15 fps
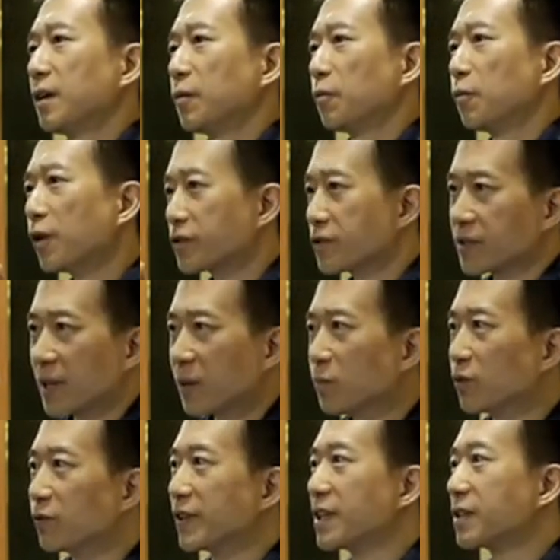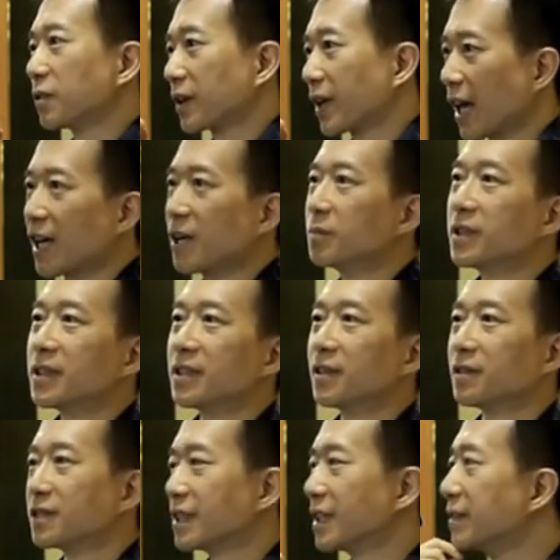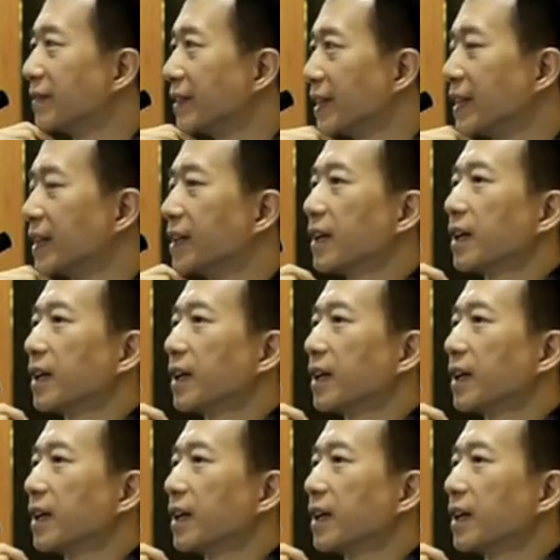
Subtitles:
Watch some movies on cable, on TV,